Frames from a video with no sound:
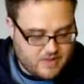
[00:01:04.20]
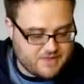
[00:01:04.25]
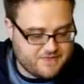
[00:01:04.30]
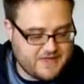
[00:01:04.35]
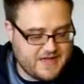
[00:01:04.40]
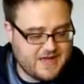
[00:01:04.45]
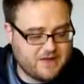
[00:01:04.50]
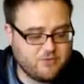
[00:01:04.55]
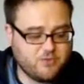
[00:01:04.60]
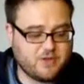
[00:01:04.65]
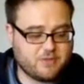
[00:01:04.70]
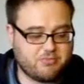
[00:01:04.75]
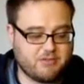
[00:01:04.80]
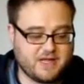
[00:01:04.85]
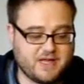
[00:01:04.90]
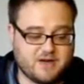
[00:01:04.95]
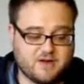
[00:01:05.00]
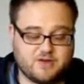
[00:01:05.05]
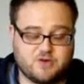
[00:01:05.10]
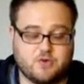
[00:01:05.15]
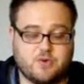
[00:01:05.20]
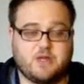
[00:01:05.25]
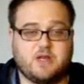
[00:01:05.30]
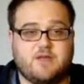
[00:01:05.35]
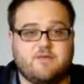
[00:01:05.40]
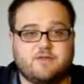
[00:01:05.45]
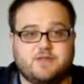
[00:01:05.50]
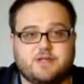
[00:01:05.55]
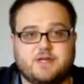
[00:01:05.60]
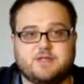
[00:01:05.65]
they hadn't really planned on doing an
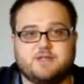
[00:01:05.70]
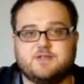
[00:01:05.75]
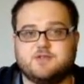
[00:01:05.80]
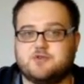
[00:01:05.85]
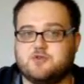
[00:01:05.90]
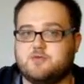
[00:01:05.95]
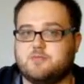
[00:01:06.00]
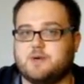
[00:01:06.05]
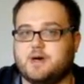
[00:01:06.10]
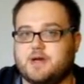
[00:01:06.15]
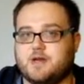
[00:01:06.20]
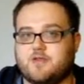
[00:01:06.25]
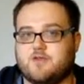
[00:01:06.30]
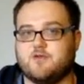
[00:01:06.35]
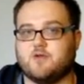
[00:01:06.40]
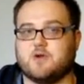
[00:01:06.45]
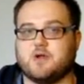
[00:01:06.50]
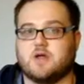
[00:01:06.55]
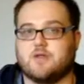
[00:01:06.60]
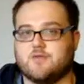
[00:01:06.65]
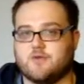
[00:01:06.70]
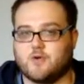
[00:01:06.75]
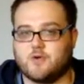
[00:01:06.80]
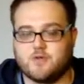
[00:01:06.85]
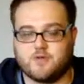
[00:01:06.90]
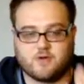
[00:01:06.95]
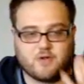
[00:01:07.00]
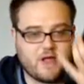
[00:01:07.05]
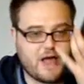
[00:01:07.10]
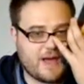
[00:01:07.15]
Evil Dead 2, but it sort of got thrown
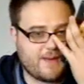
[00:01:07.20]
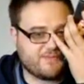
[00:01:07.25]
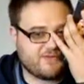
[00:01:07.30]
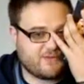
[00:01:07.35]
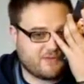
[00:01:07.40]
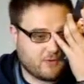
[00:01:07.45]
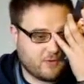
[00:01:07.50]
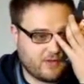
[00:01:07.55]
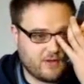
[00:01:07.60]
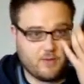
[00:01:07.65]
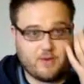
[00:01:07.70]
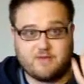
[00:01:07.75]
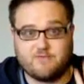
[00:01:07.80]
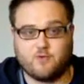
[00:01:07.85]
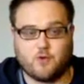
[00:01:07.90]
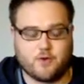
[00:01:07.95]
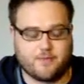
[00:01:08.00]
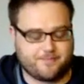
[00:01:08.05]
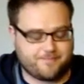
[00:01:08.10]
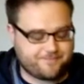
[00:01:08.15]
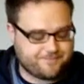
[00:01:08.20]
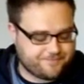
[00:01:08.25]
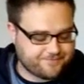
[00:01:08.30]
in their laps, so they went for it.